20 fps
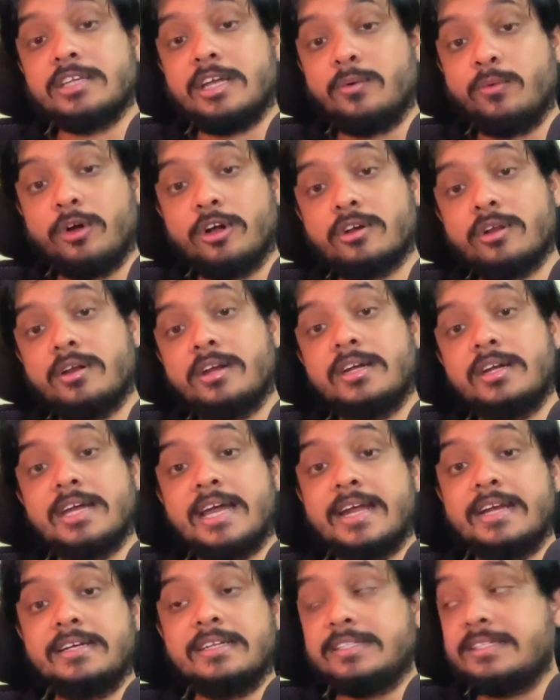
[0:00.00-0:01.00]
and worked on it
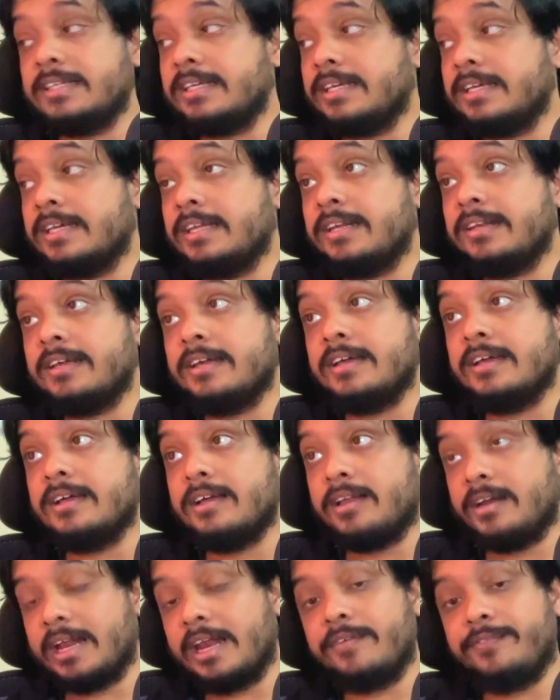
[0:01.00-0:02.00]
and seen
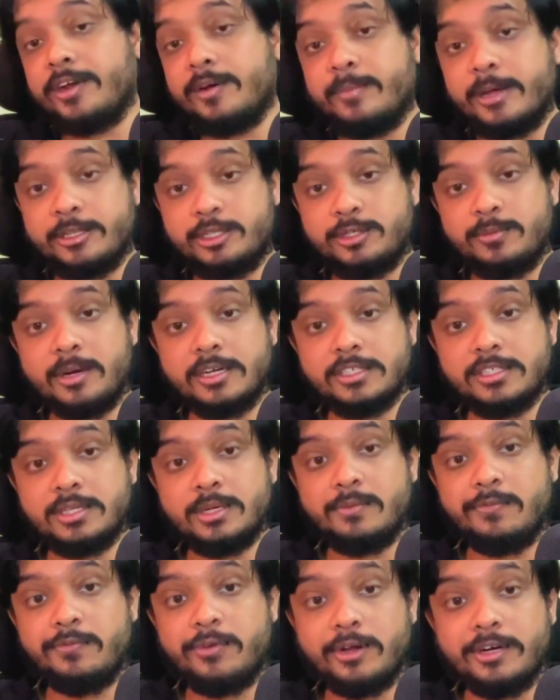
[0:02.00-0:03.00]
relevant benchmarks
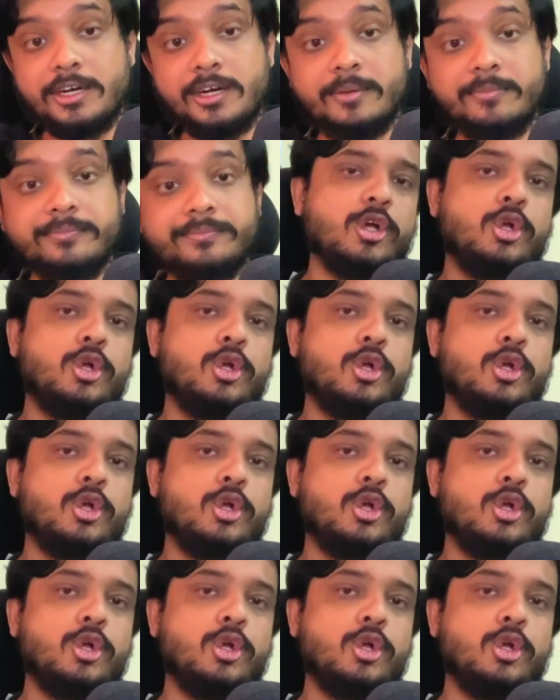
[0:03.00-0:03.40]
for it.